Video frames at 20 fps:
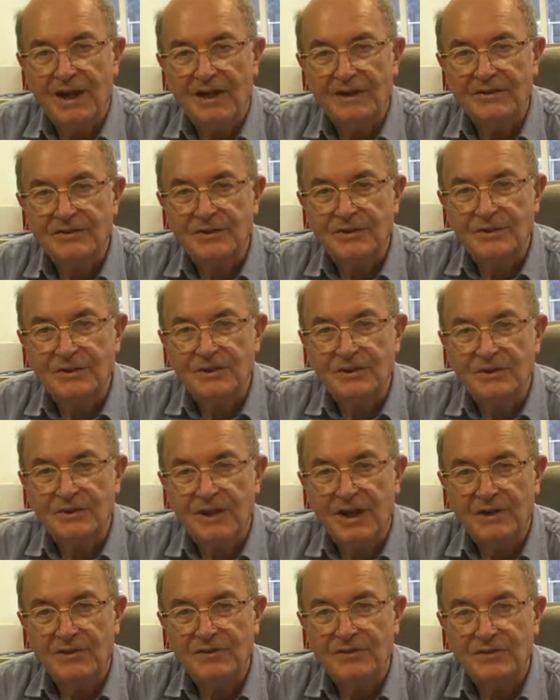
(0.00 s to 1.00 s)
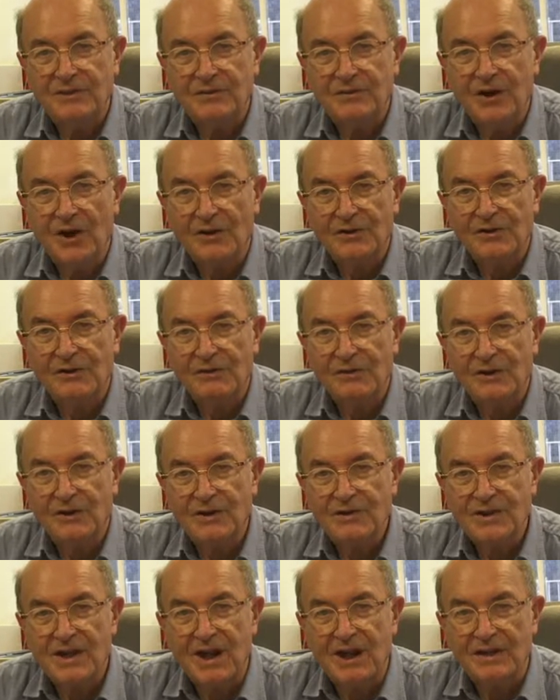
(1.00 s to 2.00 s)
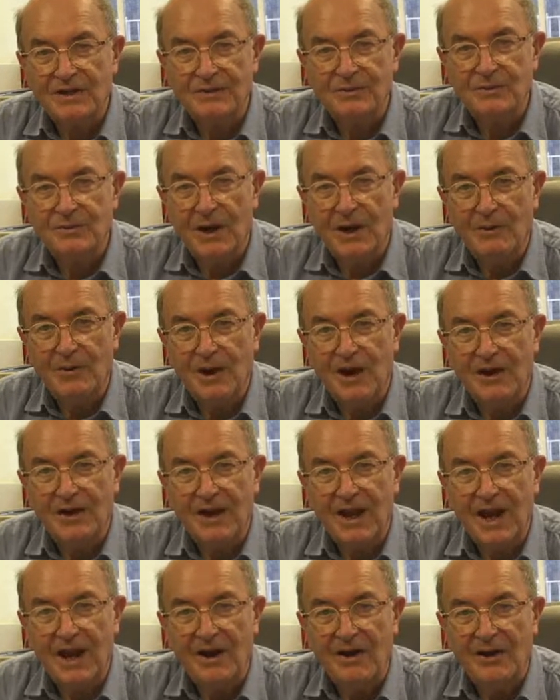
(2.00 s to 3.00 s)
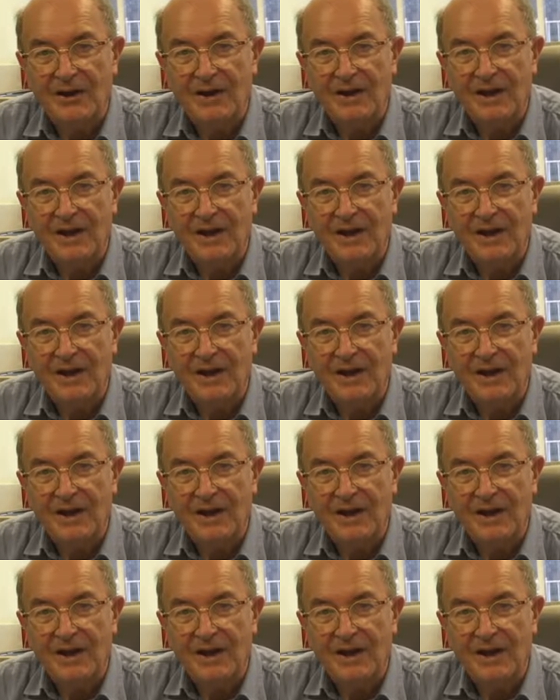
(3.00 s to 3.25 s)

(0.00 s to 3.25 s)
institute, the Institute of Cognitive Neuroscience, where we are now.